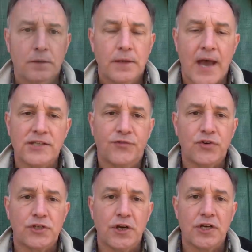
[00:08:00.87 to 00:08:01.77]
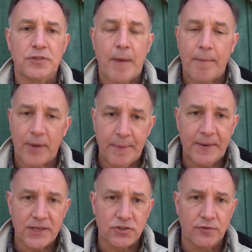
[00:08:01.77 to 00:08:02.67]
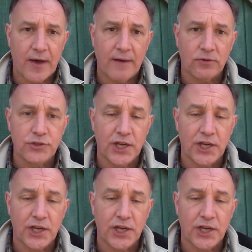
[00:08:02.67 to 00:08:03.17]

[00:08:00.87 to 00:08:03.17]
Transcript: Guys, if you're serious about prepping and survival,